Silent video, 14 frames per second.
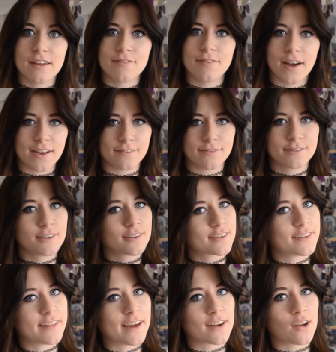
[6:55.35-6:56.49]
if I have stuck
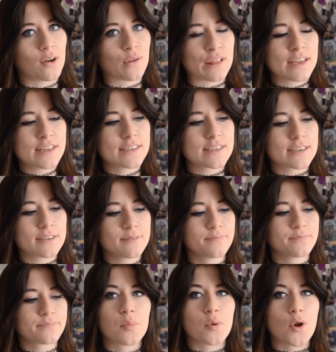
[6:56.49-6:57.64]
to that goal list.
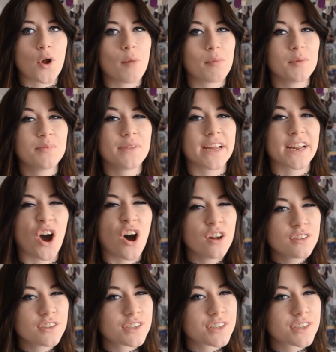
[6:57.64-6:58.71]
Probably not.